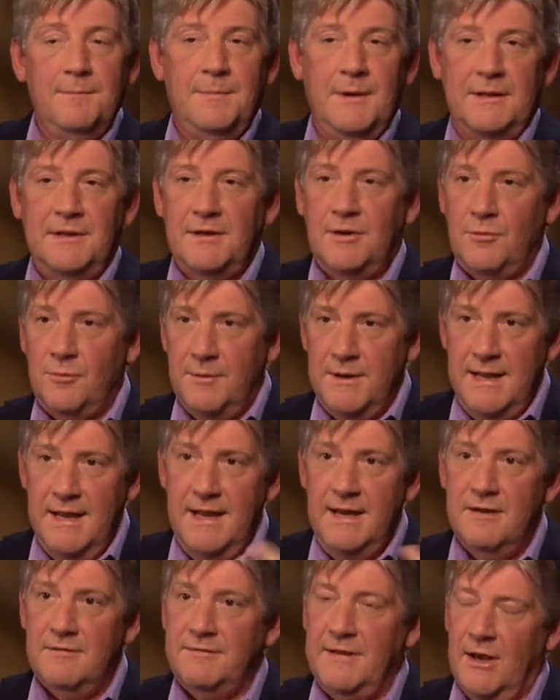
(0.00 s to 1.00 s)
But the
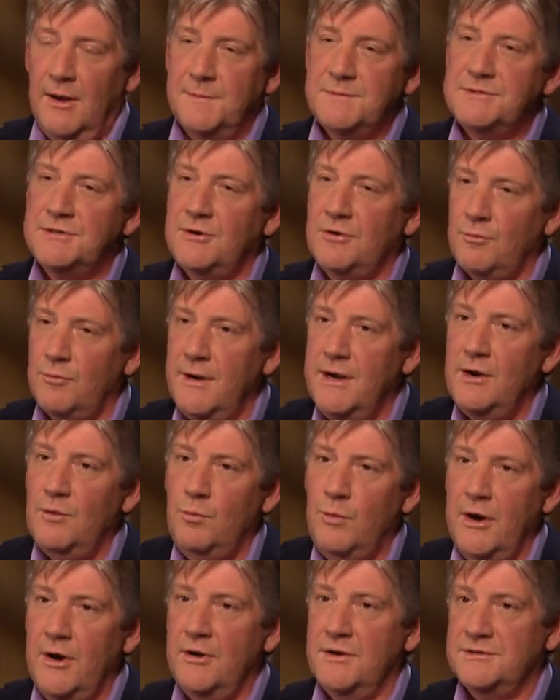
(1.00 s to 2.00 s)
creative helps to create
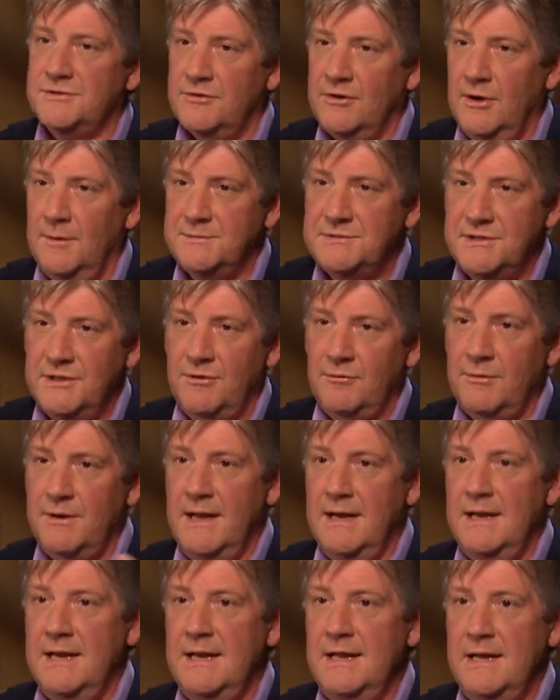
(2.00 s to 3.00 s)
awareness or helps to
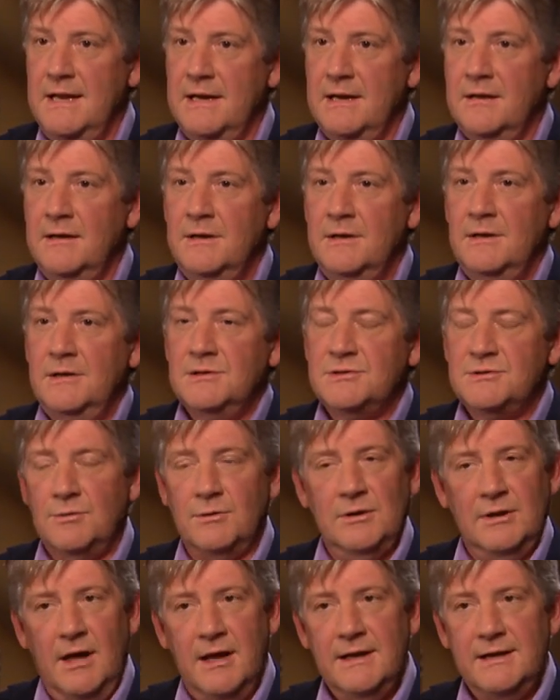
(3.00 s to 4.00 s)
create need. So
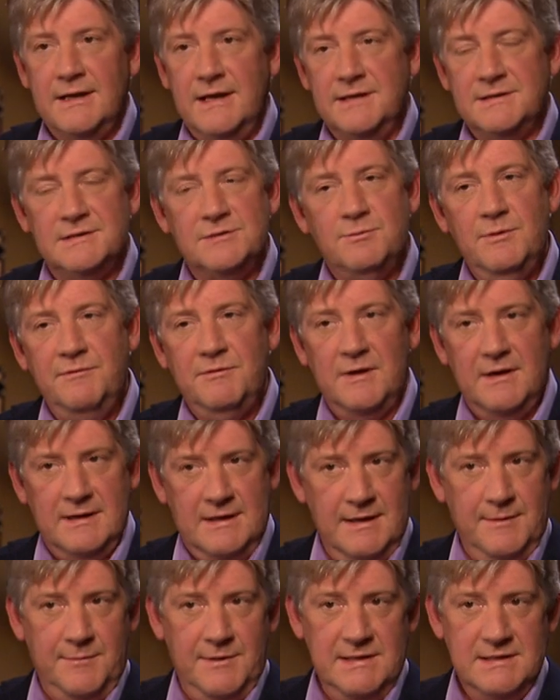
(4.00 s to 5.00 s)
in a lot of cases, we've got
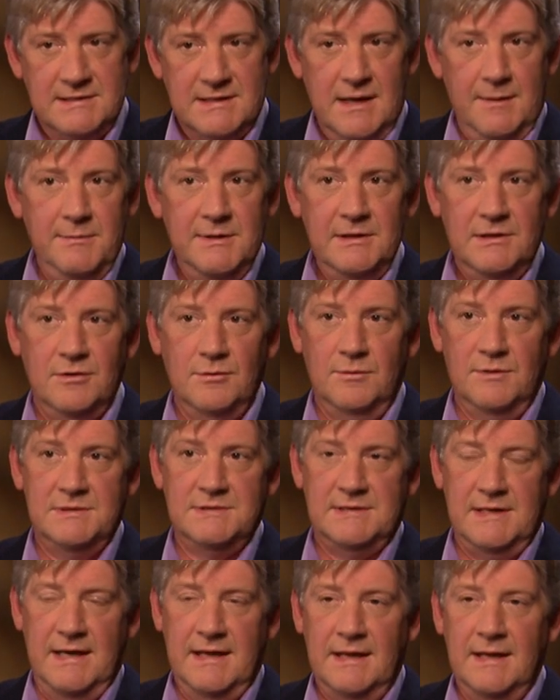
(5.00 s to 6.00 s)
companies coming to
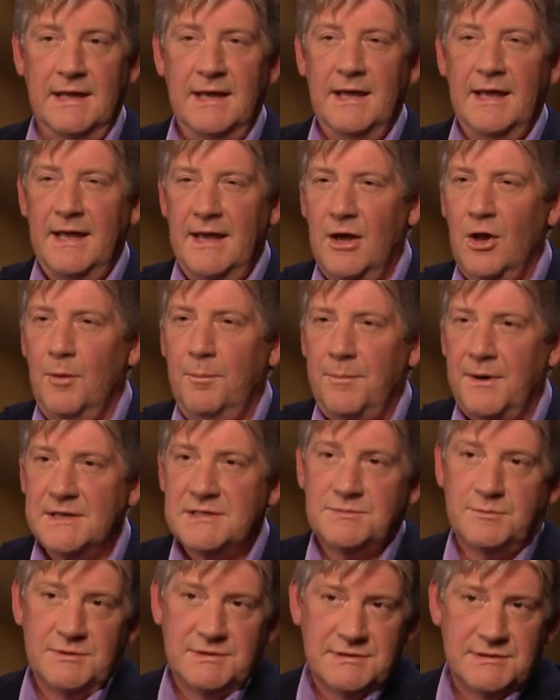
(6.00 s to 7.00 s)
us saying, help
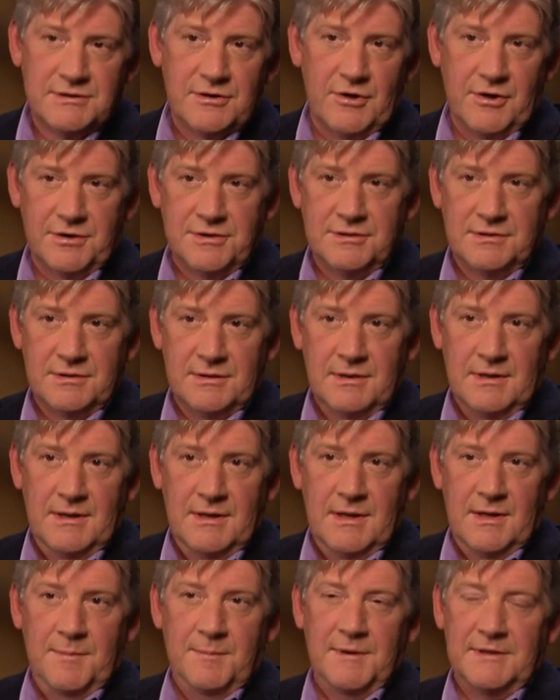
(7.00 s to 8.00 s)
us with search,
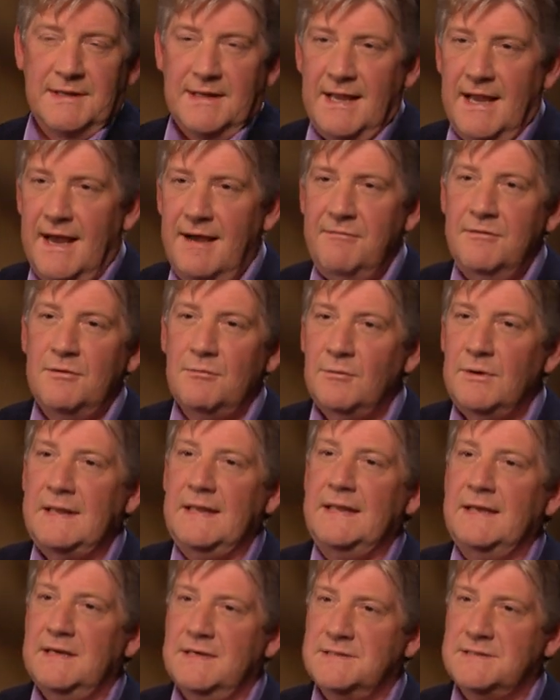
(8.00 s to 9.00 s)
but they haven't
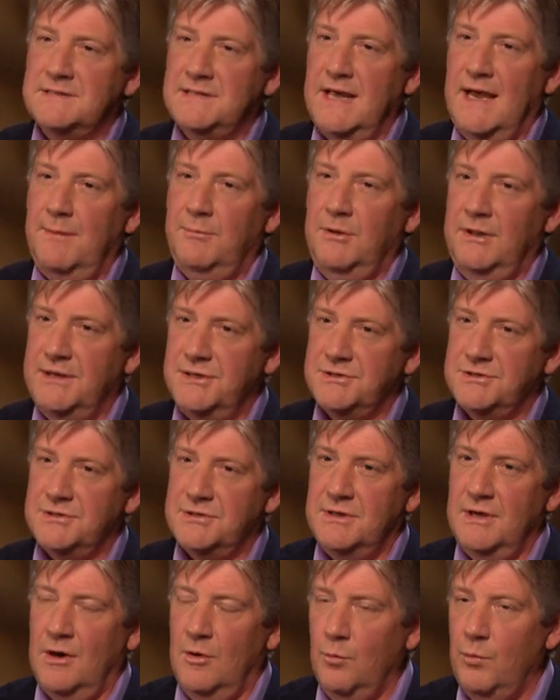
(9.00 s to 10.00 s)
really
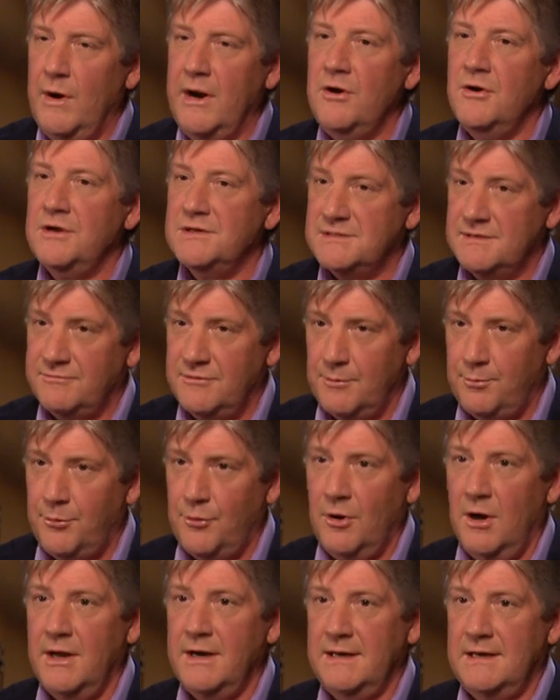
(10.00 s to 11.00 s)
established awareness of their
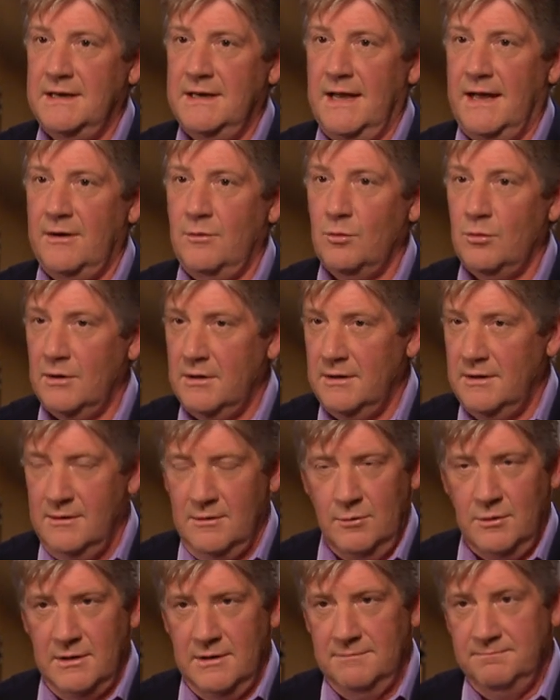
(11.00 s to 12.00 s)
product yet,
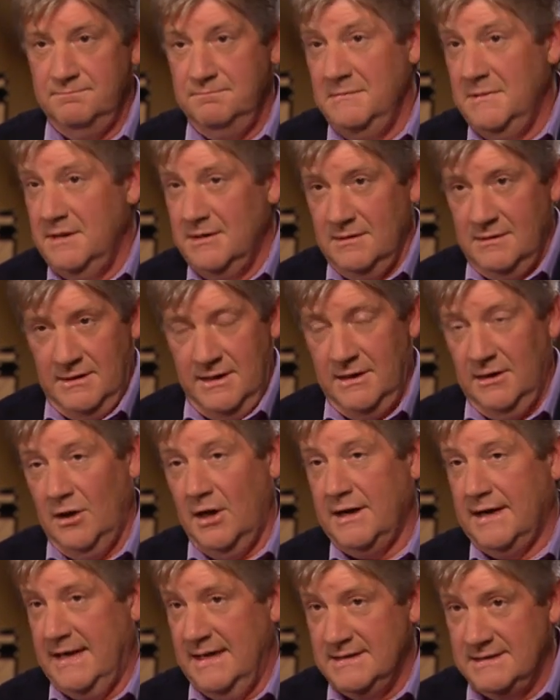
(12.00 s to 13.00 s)
or in a
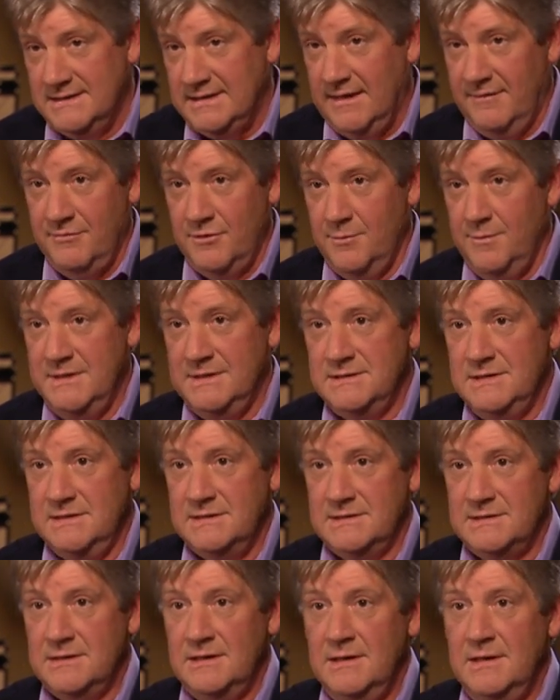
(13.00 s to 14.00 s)
lot of cases, of their
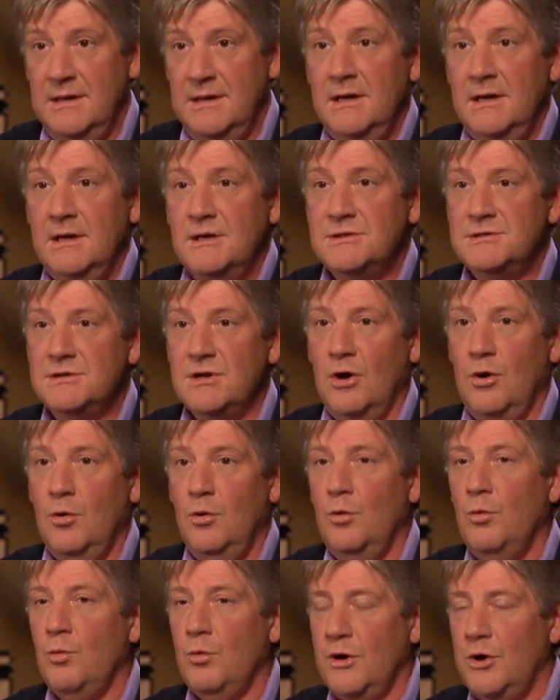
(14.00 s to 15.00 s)
business.
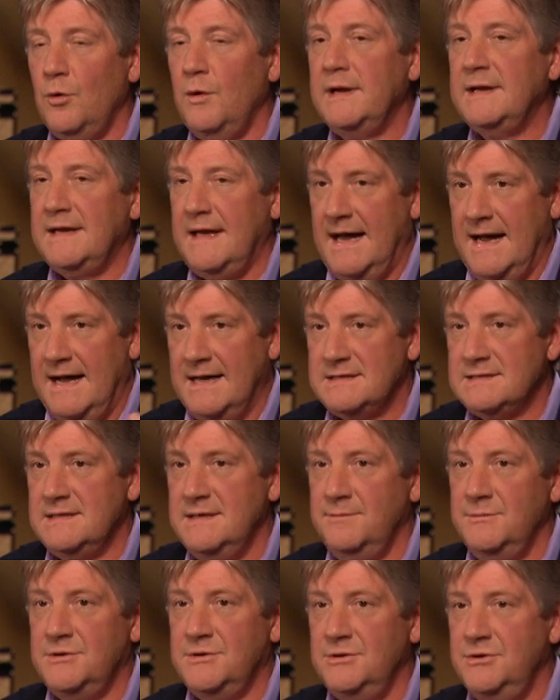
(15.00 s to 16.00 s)
So we're going to ask
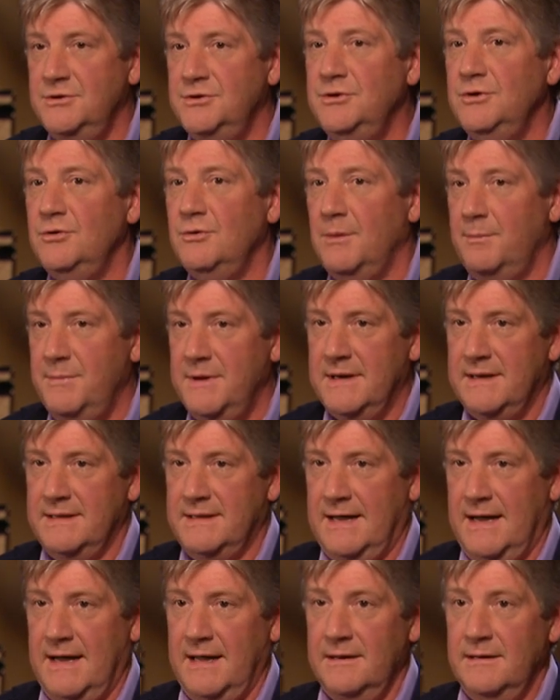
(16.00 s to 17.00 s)
them to do a bit of
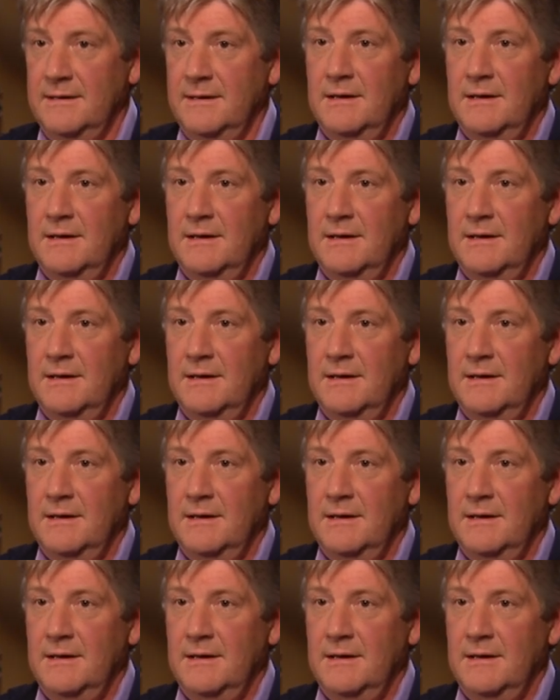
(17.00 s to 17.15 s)
that.